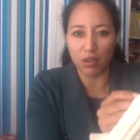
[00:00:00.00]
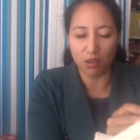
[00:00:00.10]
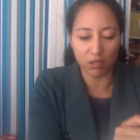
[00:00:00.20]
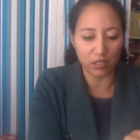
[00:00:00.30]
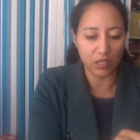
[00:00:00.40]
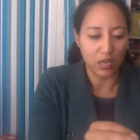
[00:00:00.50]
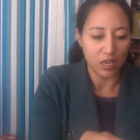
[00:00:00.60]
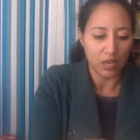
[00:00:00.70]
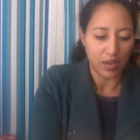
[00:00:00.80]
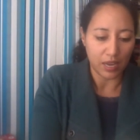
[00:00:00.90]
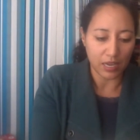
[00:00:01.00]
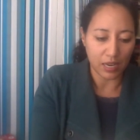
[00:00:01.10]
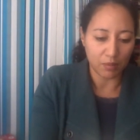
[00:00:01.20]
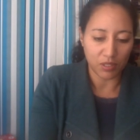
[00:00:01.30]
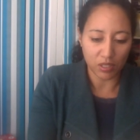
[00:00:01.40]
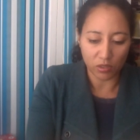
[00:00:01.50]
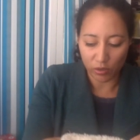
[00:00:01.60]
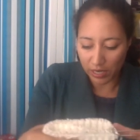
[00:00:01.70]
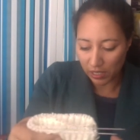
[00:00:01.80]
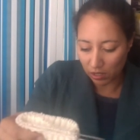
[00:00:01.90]
longer, and I'm just
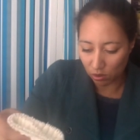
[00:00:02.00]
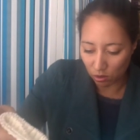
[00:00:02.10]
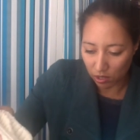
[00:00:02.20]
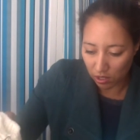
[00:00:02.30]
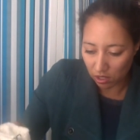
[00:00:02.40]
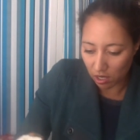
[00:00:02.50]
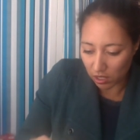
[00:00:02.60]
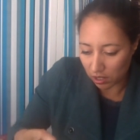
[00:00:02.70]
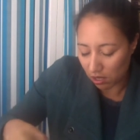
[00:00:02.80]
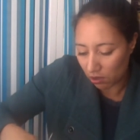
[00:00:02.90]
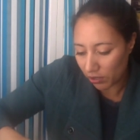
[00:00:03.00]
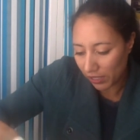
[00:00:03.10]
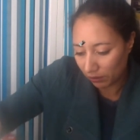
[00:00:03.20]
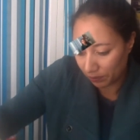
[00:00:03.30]
ready to start the coloring.